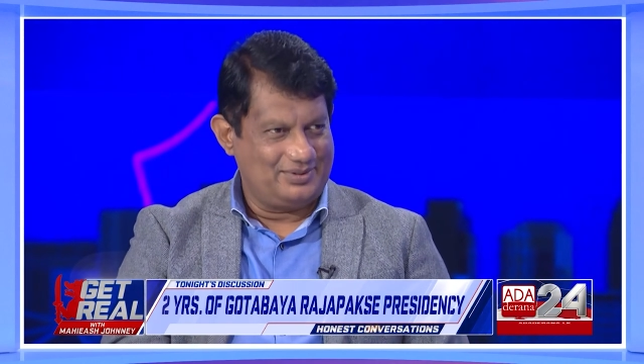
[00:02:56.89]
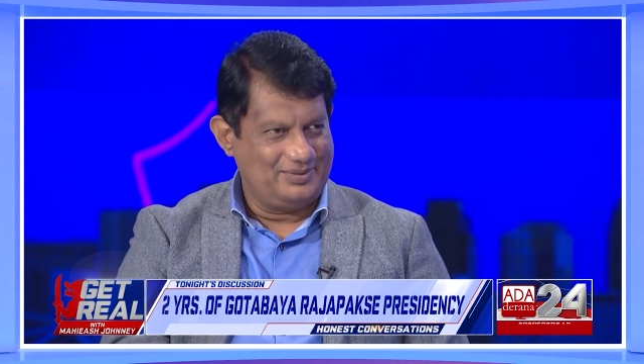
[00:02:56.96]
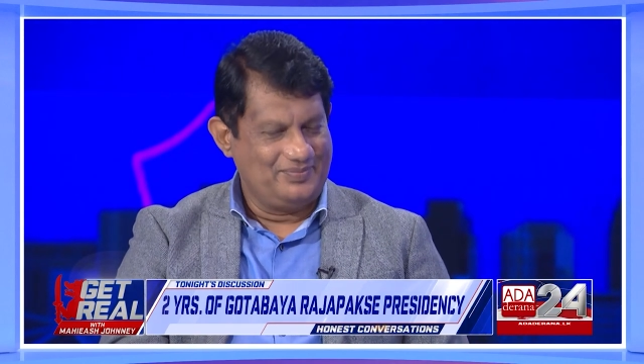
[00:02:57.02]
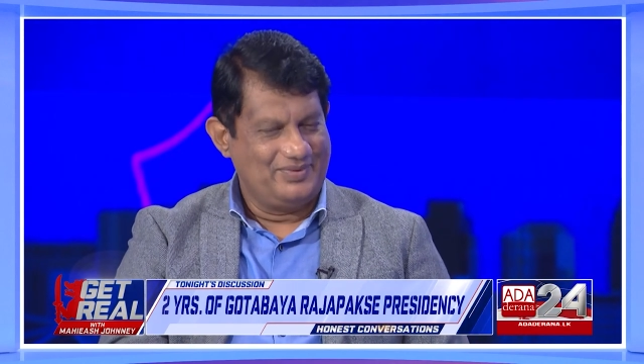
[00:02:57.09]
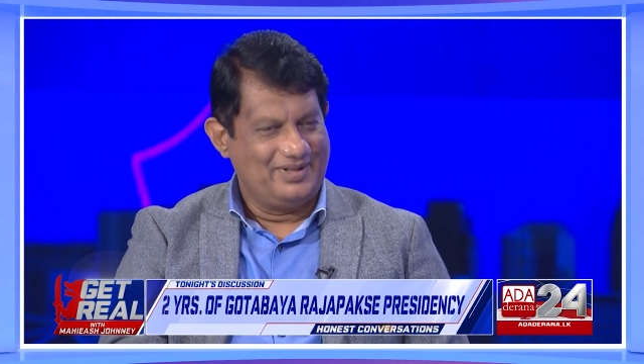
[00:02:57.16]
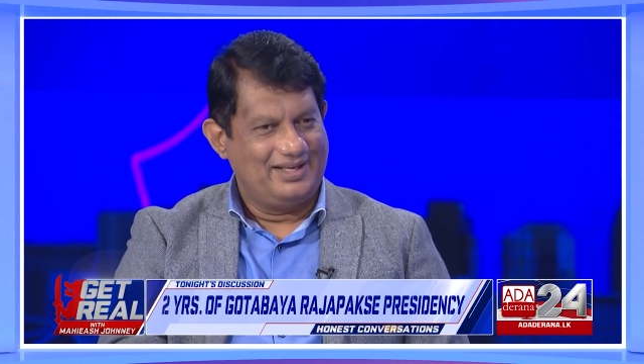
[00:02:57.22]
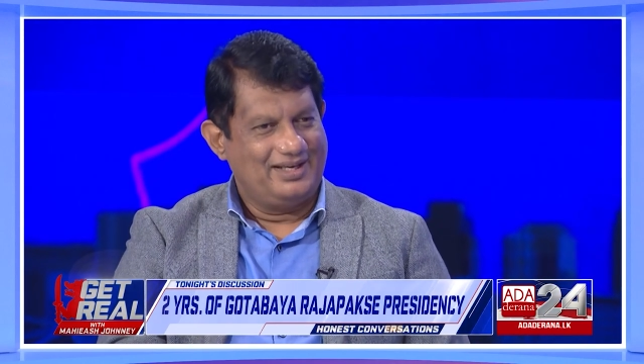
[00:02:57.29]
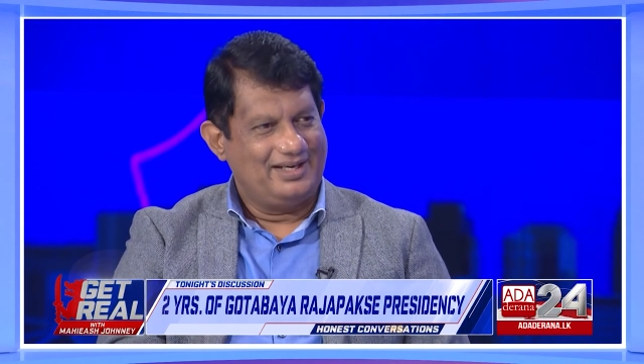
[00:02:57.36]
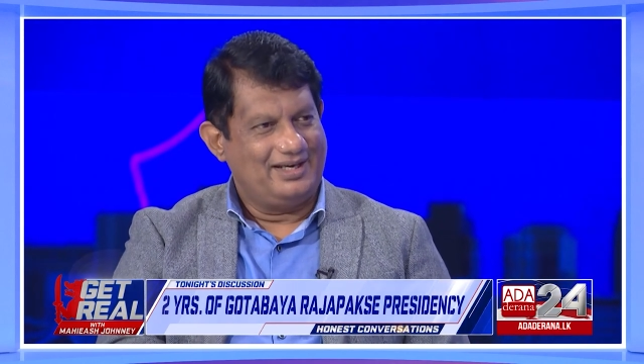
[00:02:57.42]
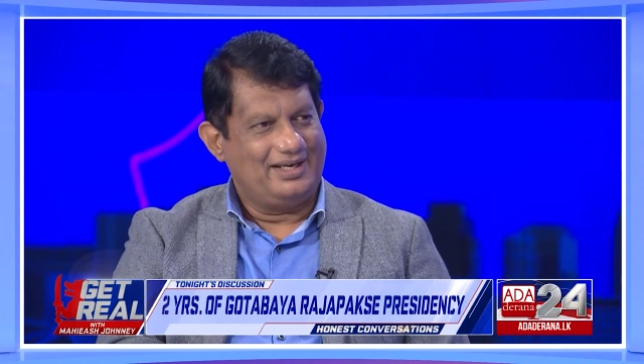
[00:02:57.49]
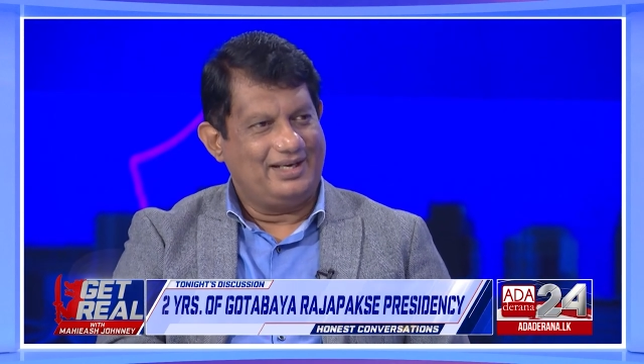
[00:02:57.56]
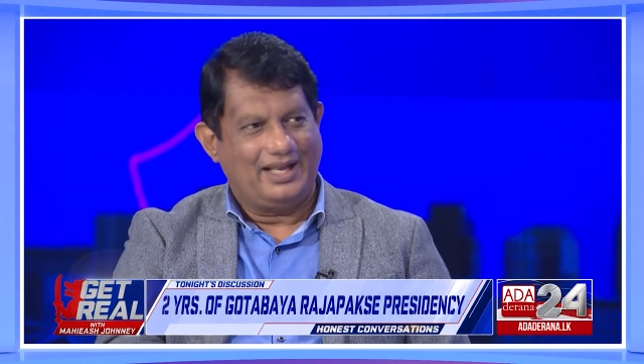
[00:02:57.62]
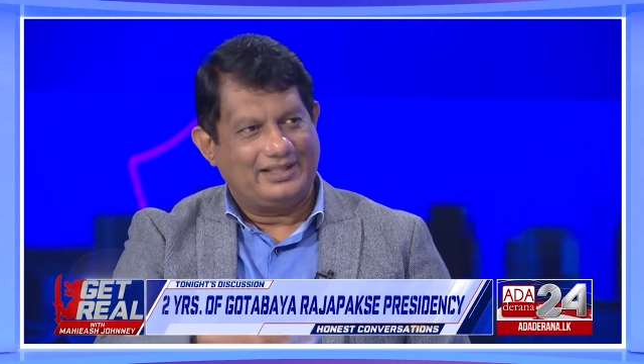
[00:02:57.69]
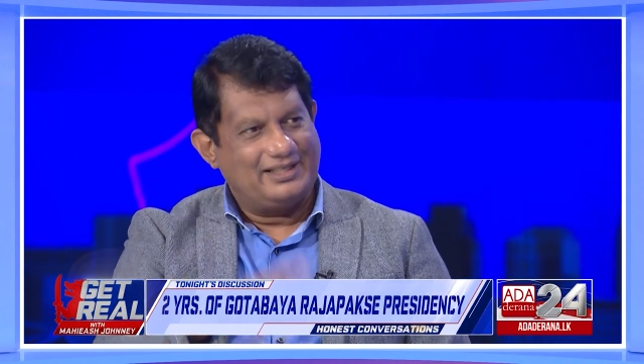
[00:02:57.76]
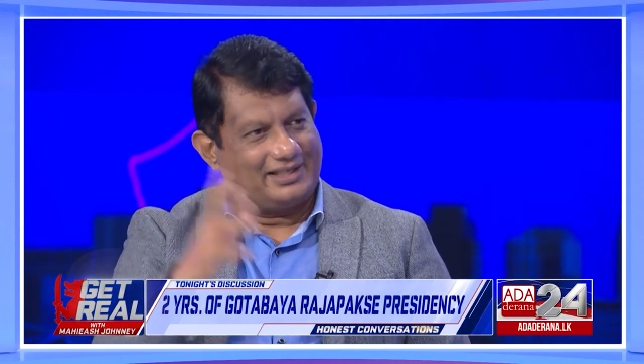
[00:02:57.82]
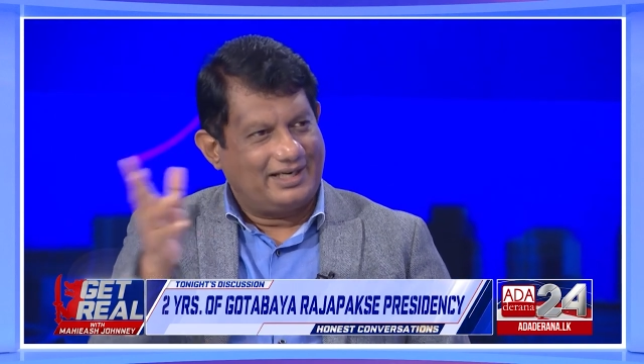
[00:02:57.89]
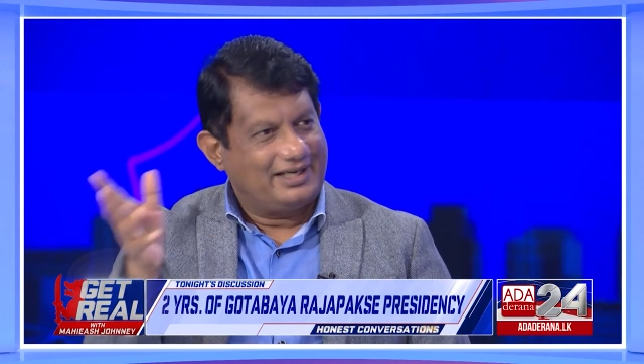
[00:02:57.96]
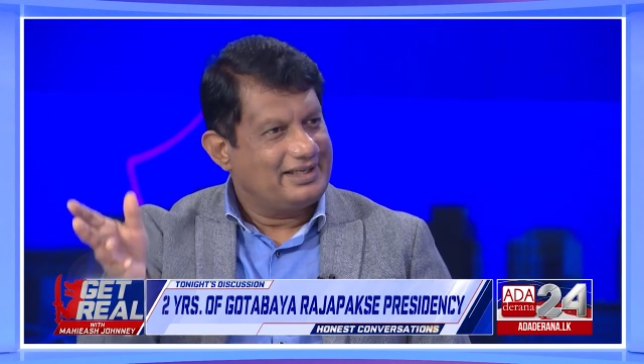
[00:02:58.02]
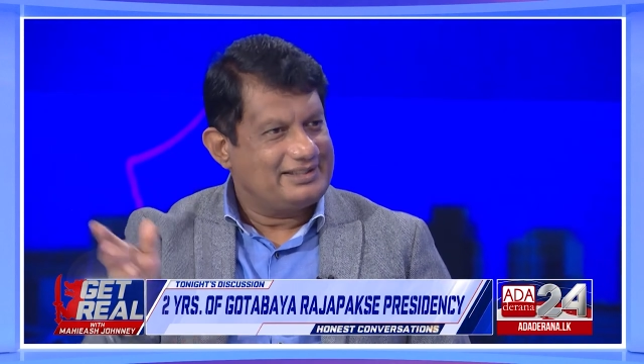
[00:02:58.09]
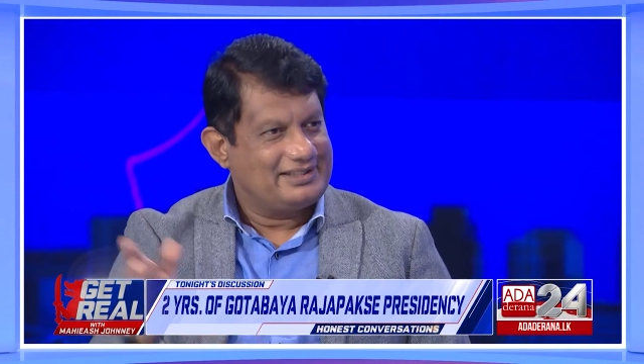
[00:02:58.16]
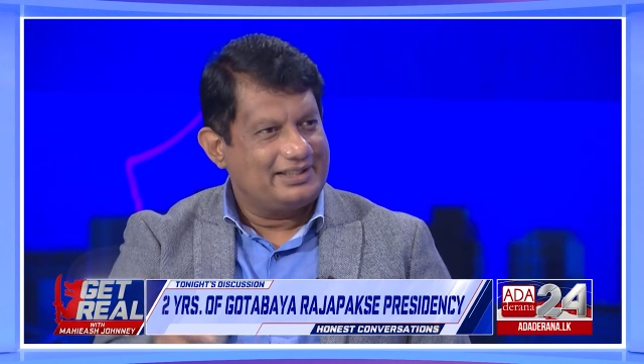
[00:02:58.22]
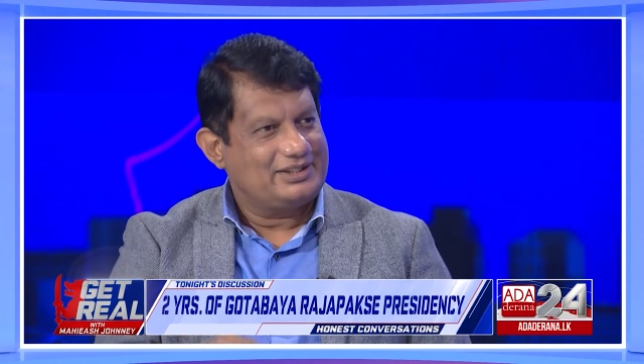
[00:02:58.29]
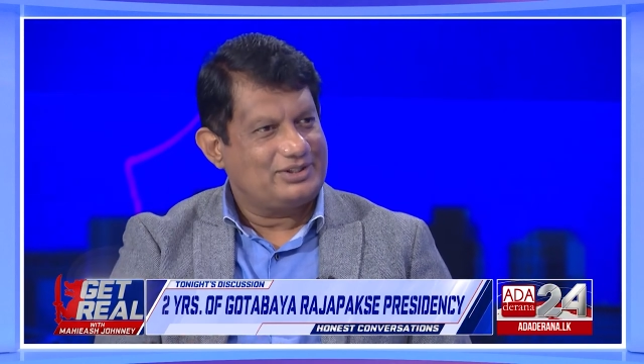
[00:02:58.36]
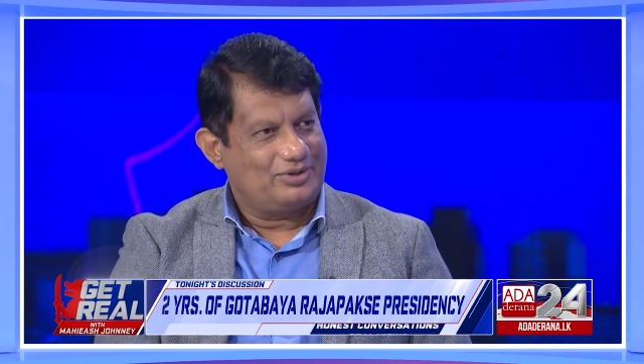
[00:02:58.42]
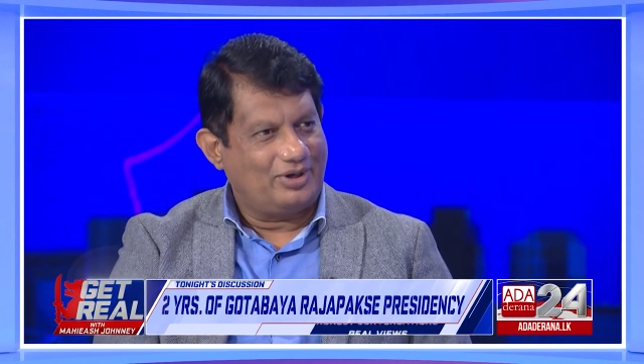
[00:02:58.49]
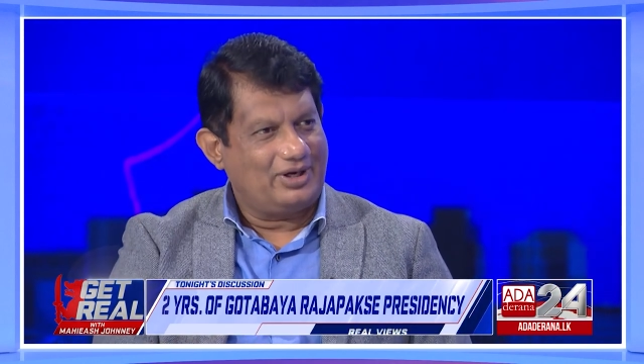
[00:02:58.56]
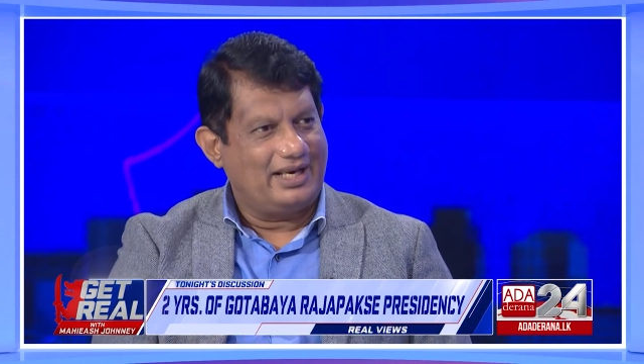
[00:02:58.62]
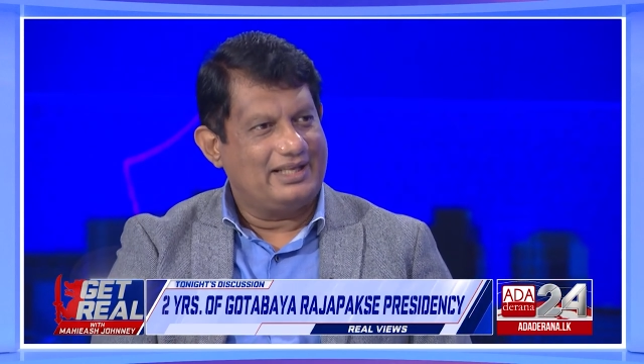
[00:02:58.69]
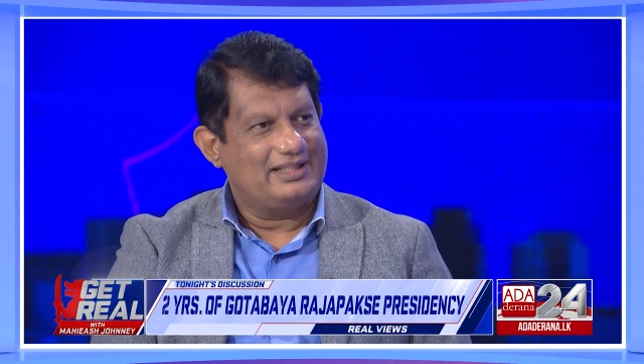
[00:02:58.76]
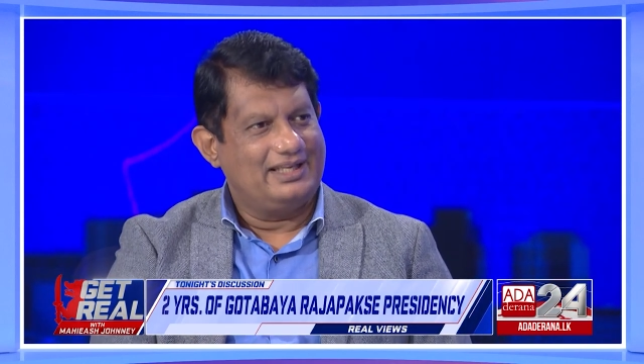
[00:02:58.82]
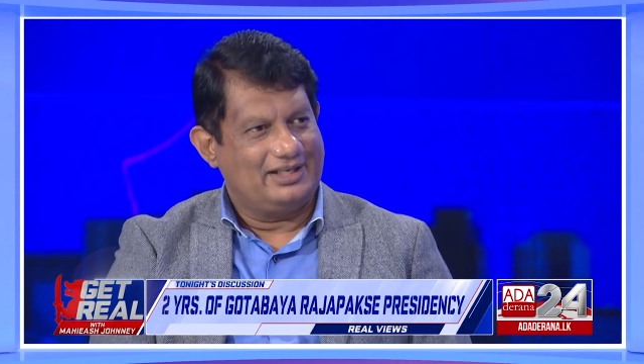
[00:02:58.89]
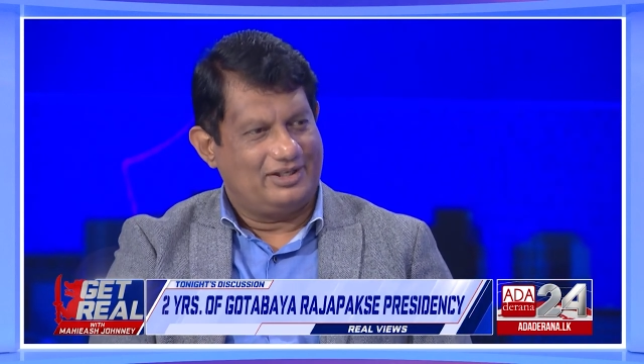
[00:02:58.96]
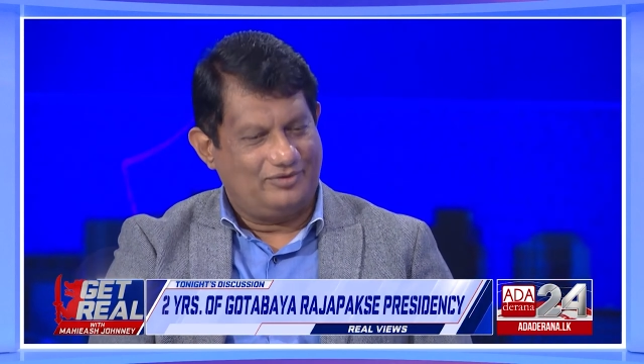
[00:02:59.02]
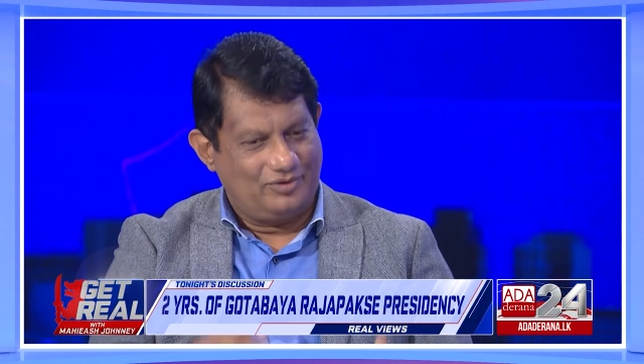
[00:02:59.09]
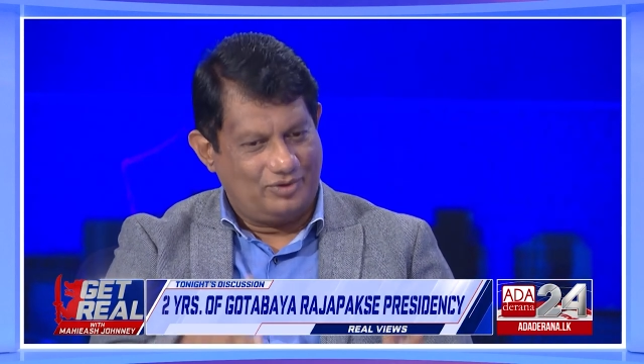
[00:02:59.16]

No, in other countries it is not like that.